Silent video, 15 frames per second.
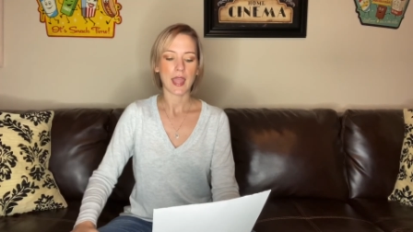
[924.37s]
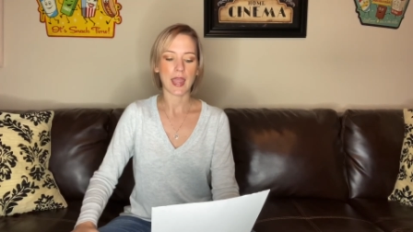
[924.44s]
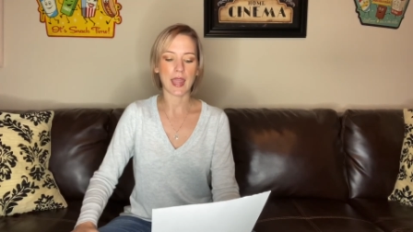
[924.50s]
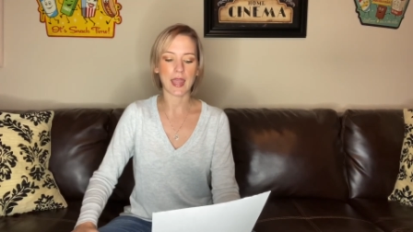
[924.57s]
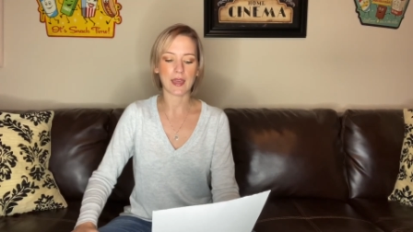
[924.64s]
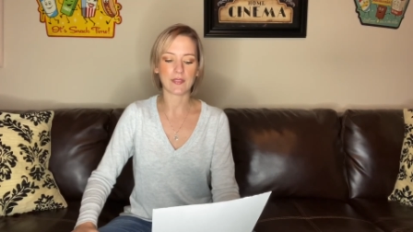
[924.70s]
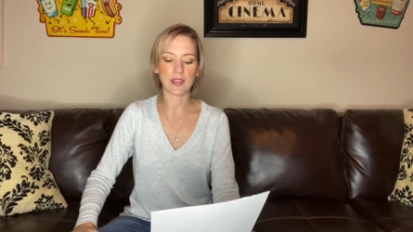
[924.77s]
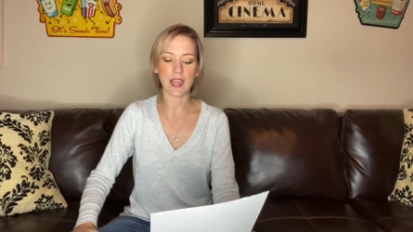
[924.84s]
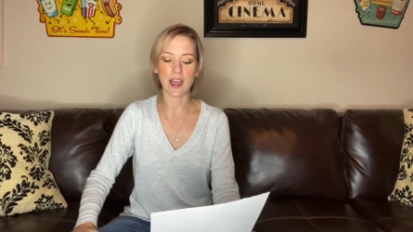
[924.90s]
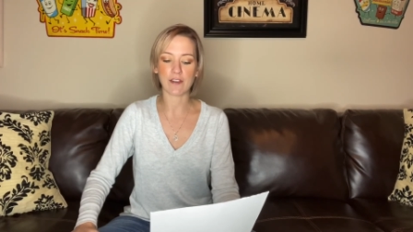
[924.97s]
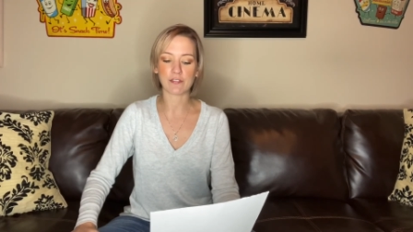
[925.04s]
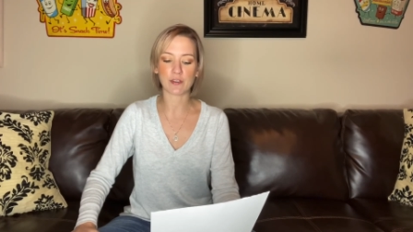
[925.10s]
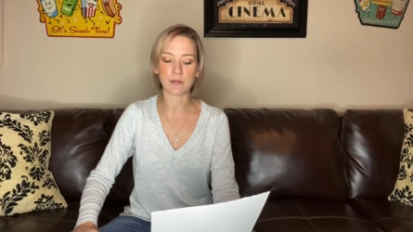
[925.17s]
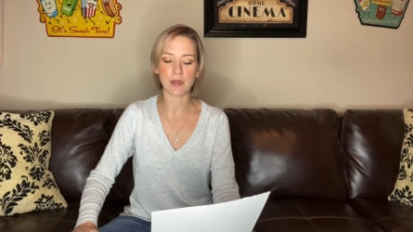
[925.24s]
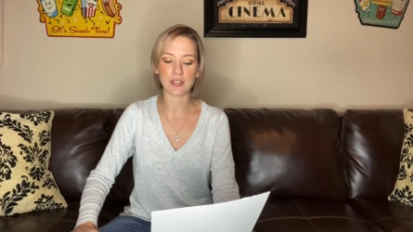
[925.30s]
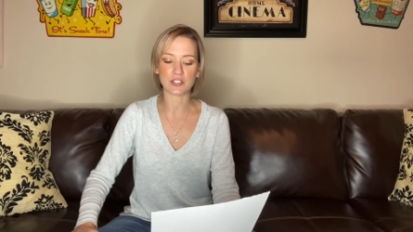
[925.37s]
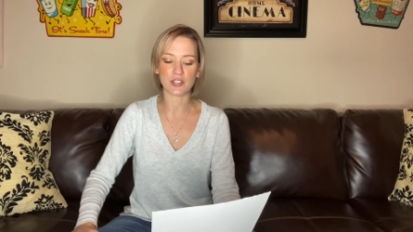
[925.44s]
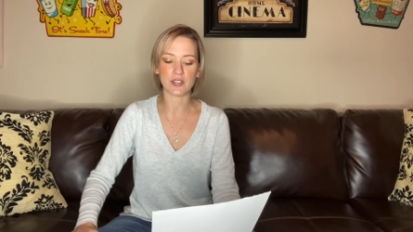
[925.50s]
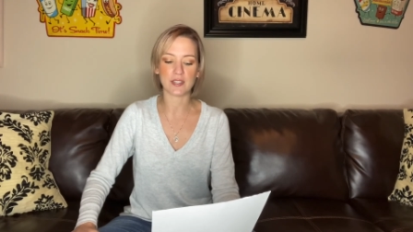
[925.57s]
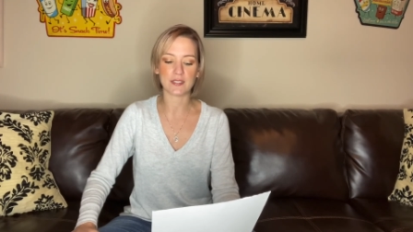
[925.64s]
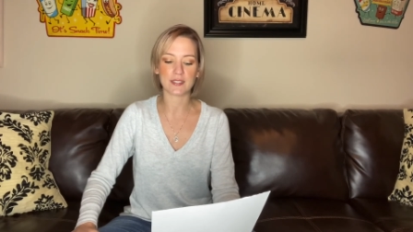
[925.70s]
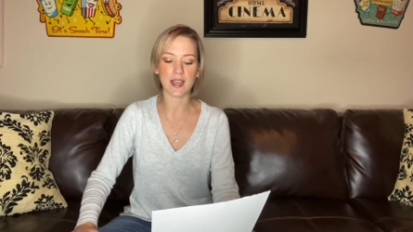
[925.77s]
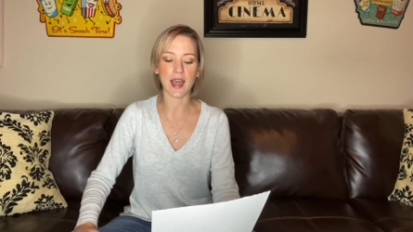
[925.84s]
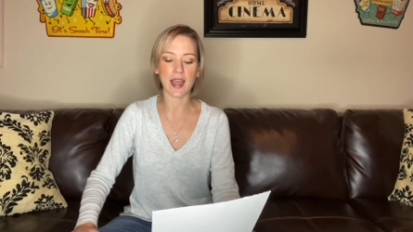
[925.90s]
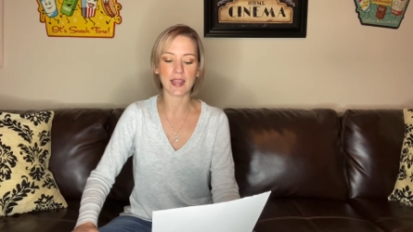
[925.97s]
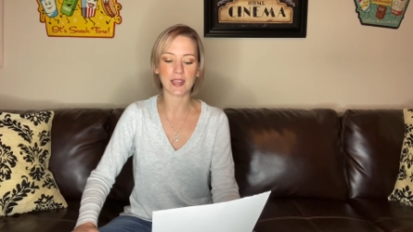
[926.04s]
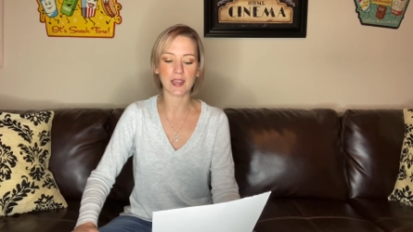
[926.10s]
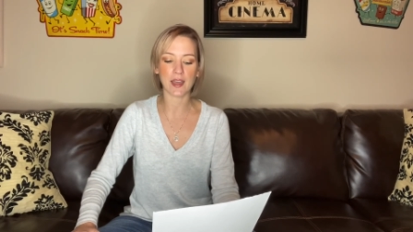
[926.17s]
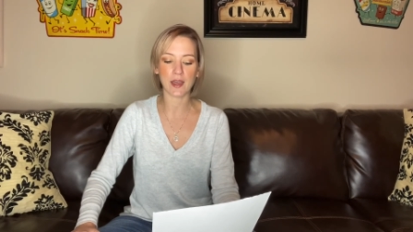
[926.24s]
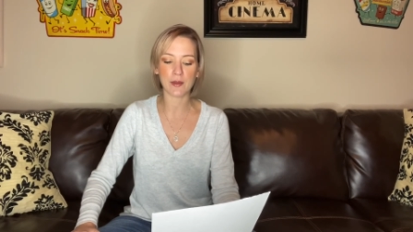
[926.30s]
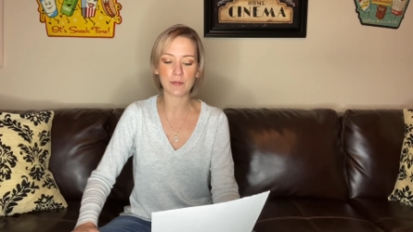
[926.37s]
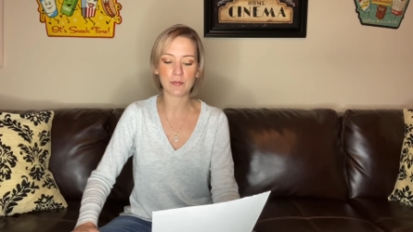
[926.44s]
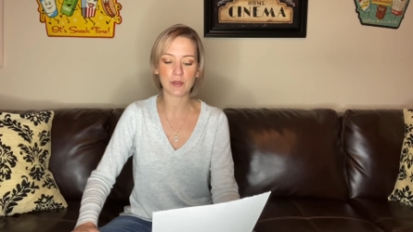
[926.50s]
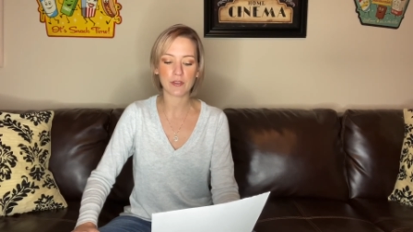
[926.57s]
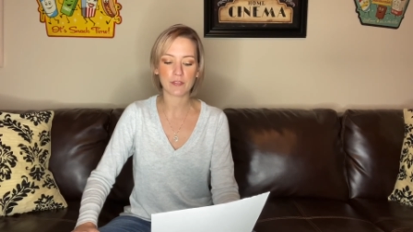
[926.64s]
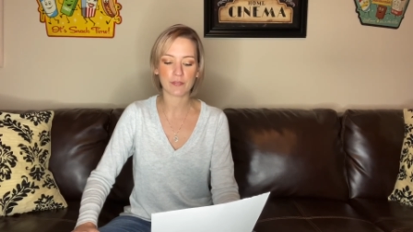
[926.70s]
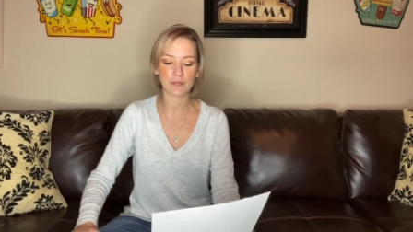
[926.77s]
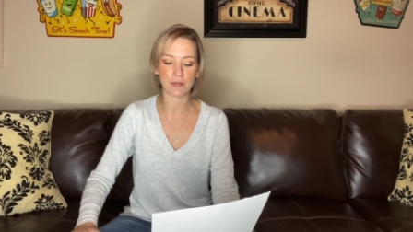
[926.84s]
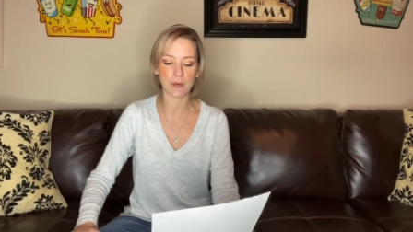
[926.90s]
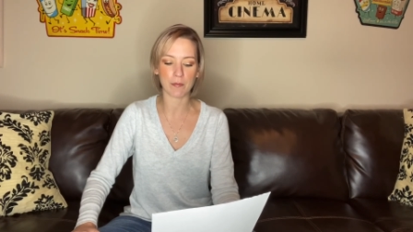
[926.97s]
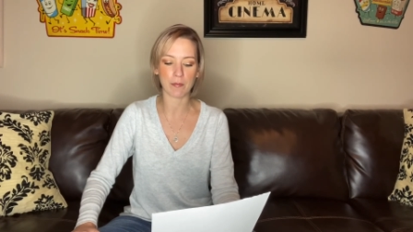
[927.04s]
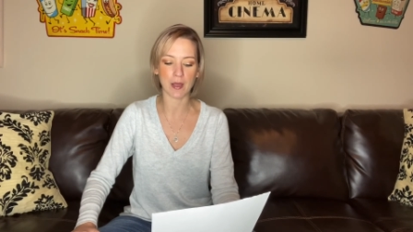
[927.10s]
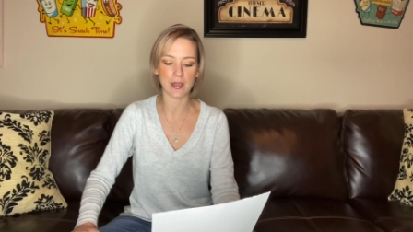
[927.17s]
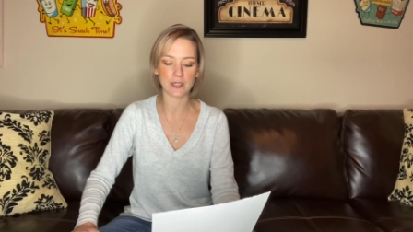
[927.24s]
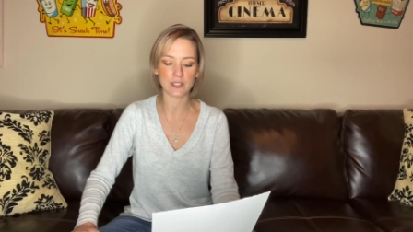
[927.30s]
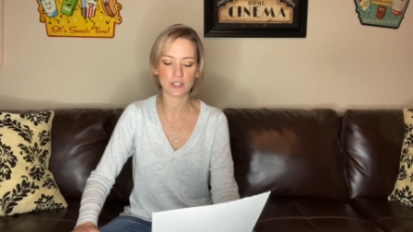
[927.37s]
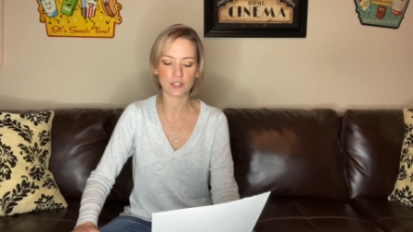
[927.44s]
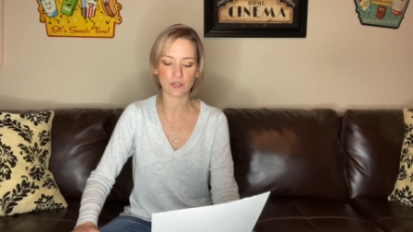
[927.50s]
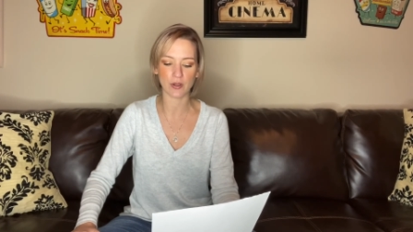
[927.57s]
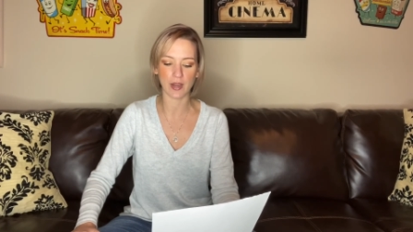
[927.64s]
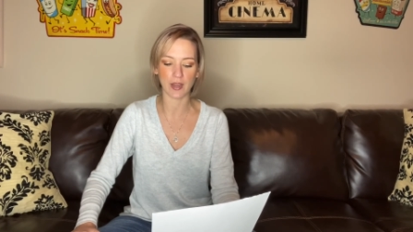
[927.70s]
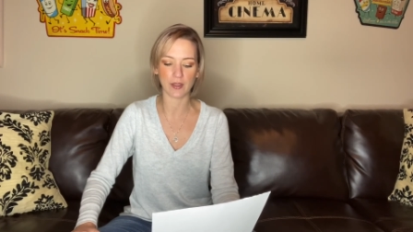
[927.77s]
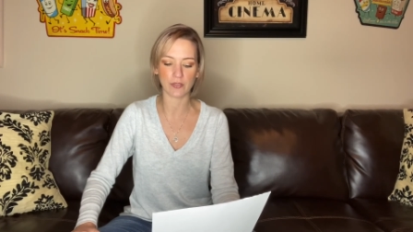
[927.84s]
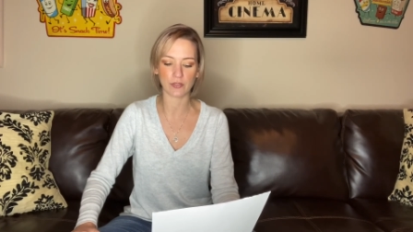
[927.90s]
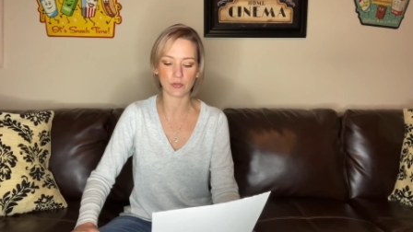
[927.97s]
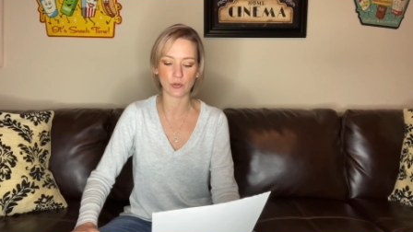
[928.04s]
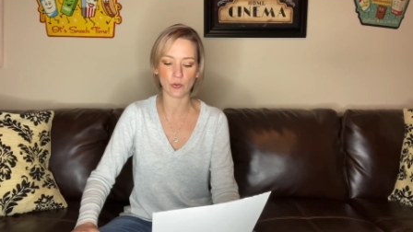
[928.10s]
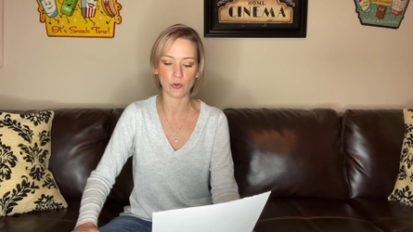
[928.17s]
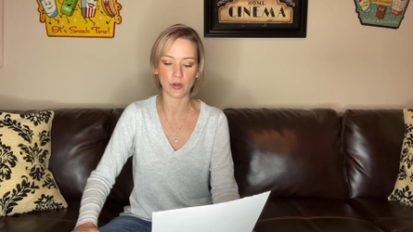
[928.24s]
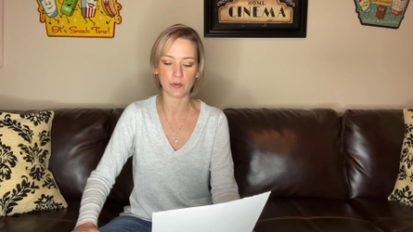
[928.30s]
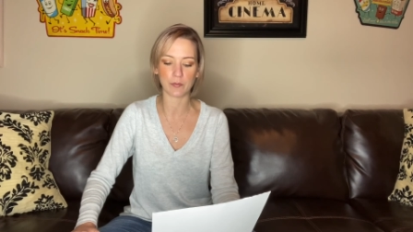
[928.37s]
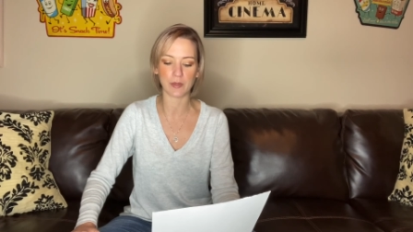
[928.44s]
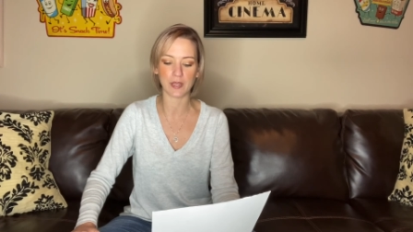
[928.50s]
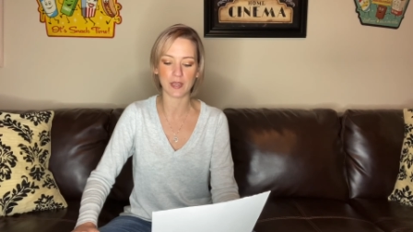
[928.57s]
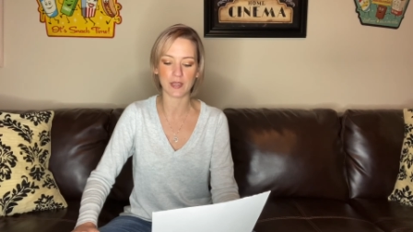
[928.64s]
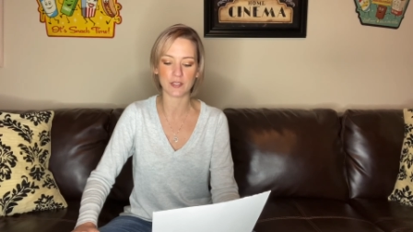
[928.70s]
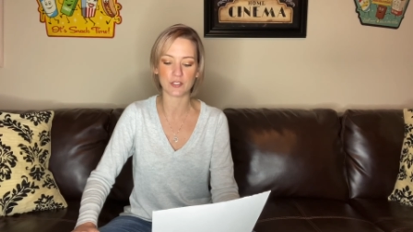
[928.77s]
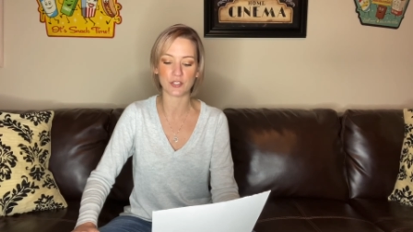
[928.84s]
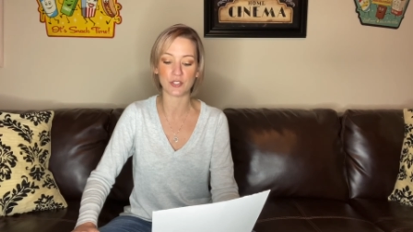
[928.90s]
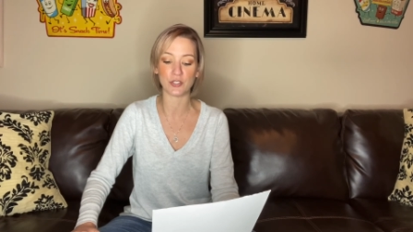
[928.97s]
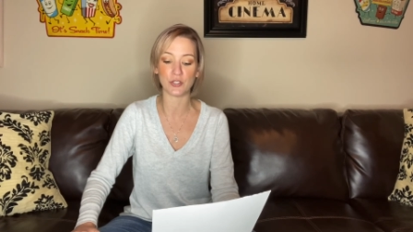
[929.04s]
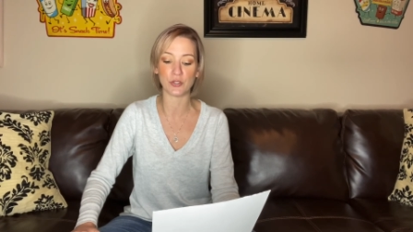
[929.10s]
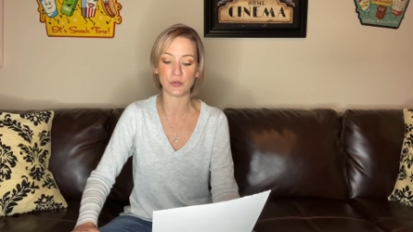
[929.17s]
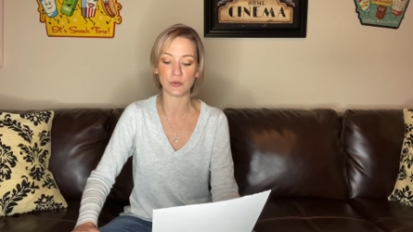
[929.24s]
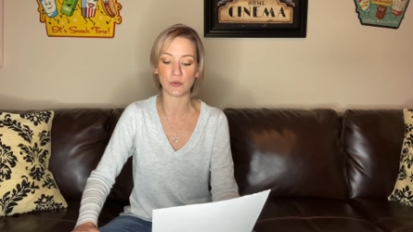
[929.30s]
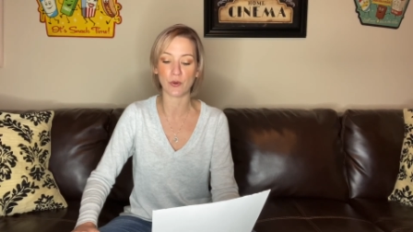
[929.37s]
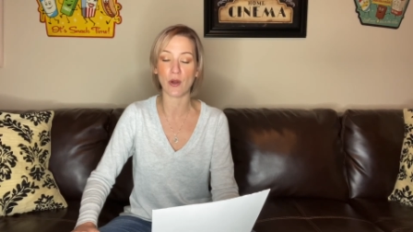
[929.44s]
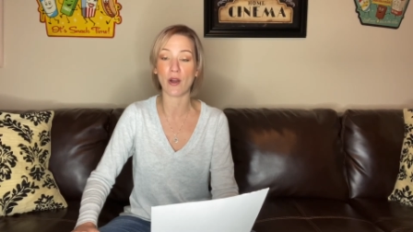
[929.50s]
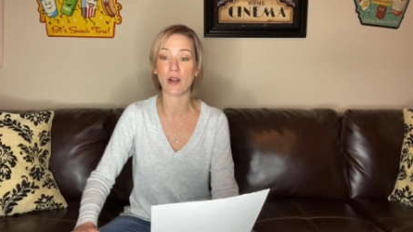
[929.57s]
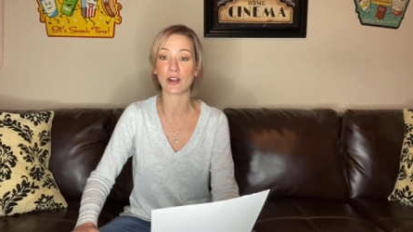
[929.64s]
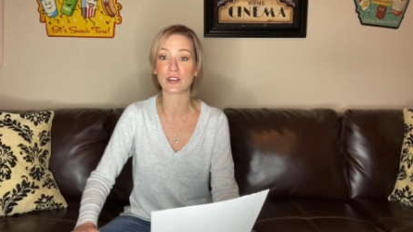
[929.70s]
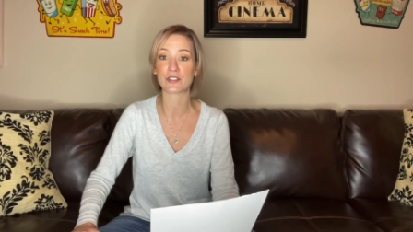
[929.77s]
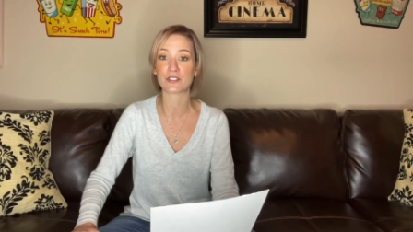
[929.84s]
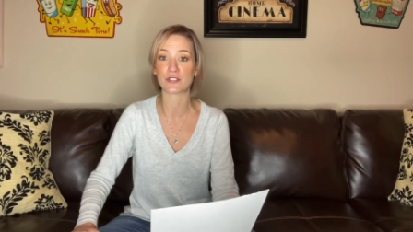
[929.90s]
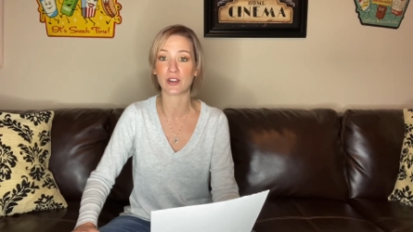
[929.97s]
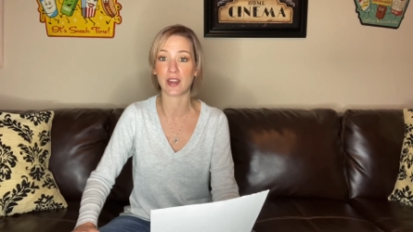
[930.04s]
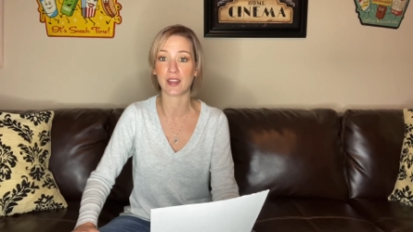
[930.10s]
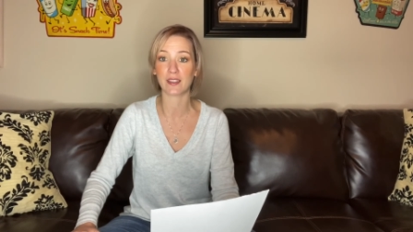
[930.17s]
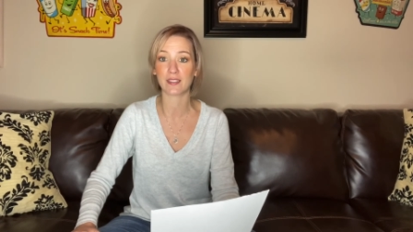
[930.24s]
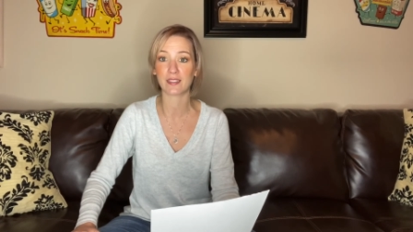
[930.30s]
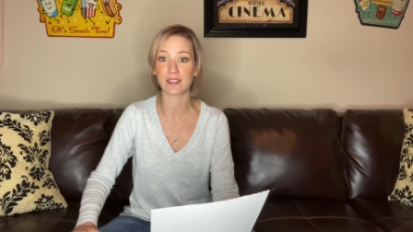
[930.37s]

And the affirmation is I come from my strength, Lord, because you are strength.